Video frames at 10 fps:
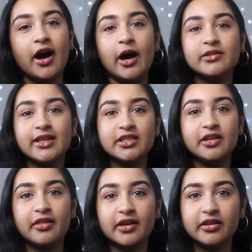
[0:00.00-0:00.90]
I was
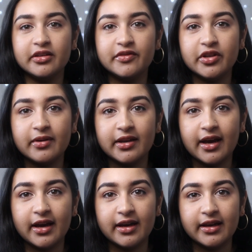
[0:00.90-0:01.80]
actually thinking of doing
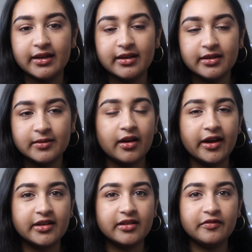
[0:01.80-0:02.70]
a
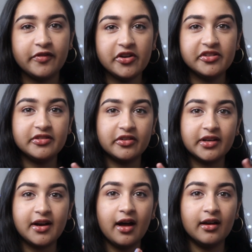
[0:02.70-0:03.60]
like focus on
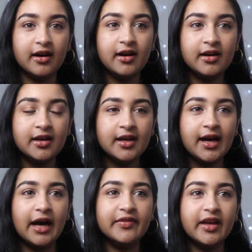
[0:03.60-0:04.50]
a colour
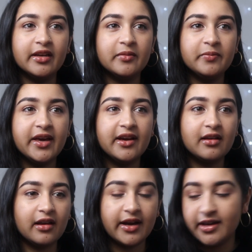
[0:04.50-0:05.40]
and then
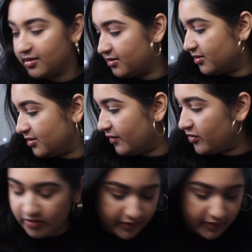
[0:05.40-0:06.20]
pick like, I've got it